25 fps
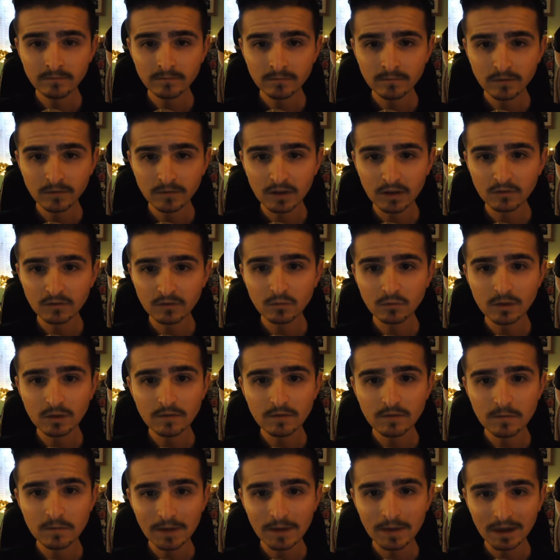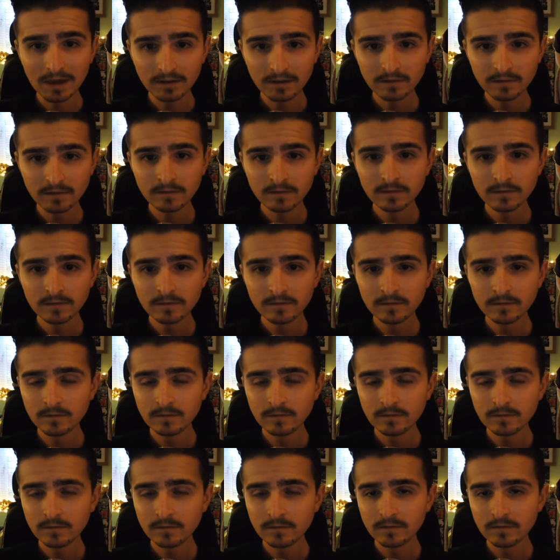So it's all giving back.
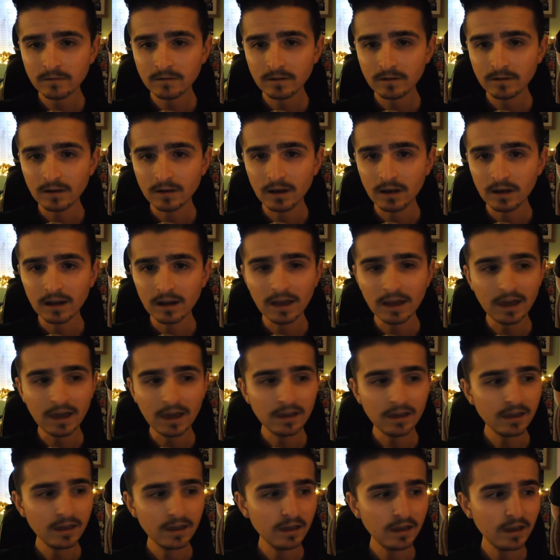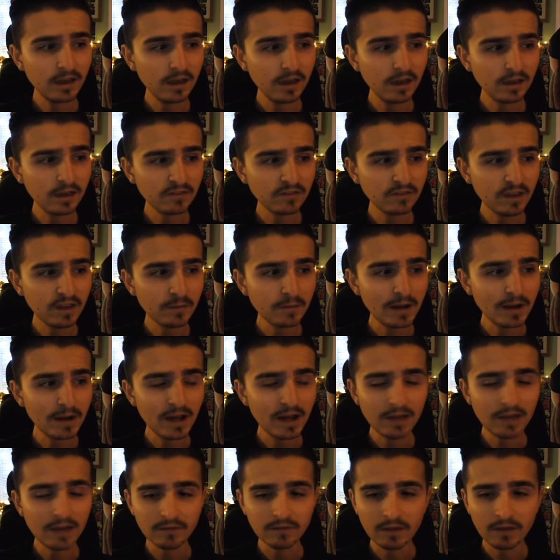Like I say in my
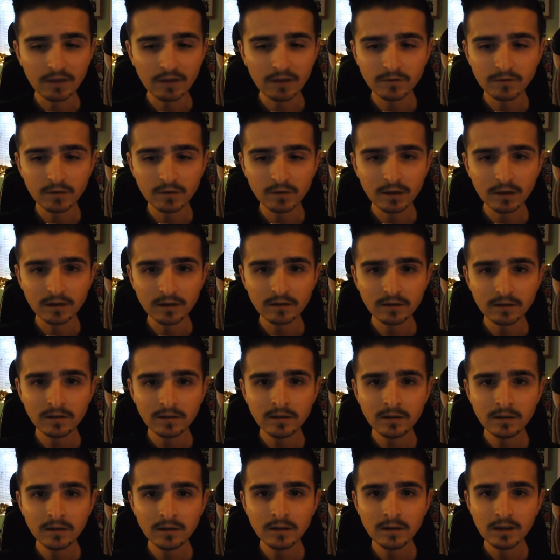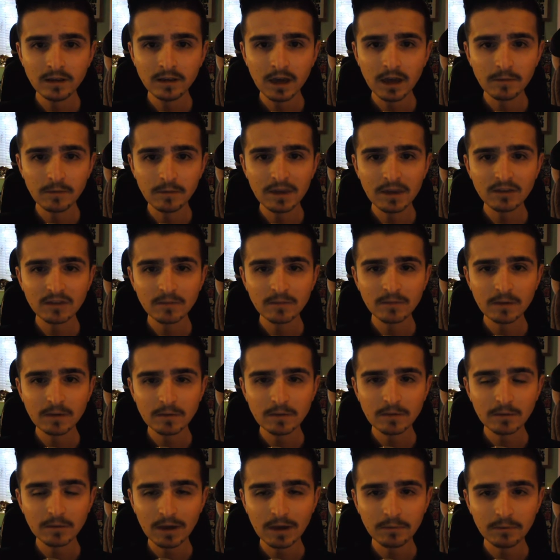life, like, I feel like I'm here to make
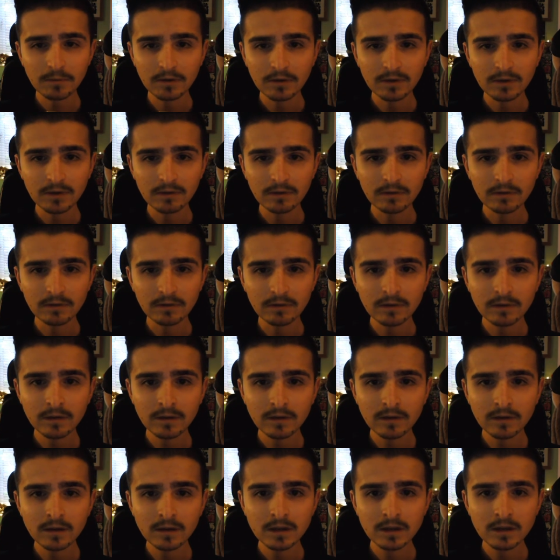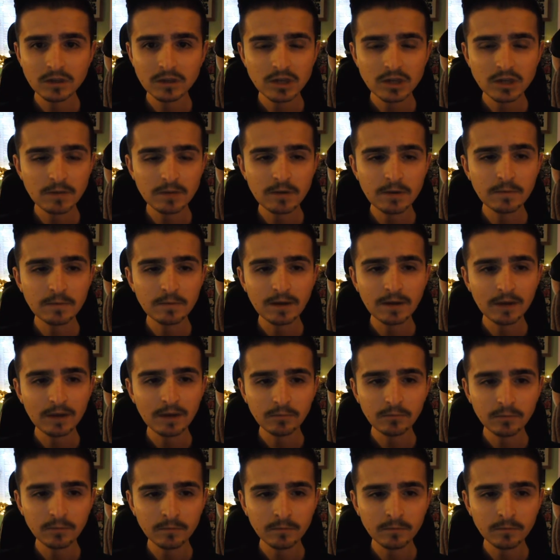people happy and cheer people up.